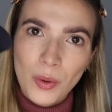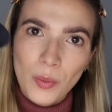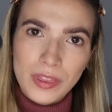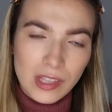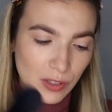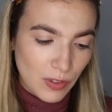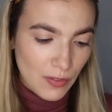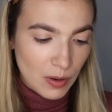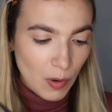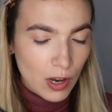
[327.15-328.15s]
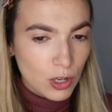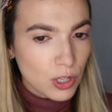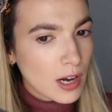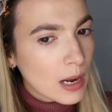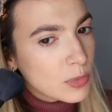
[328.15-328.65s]
with this fluffy
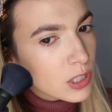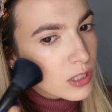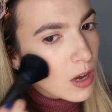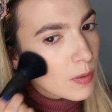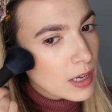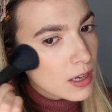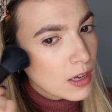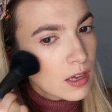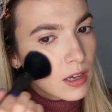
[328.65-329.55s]
brush and I'm just going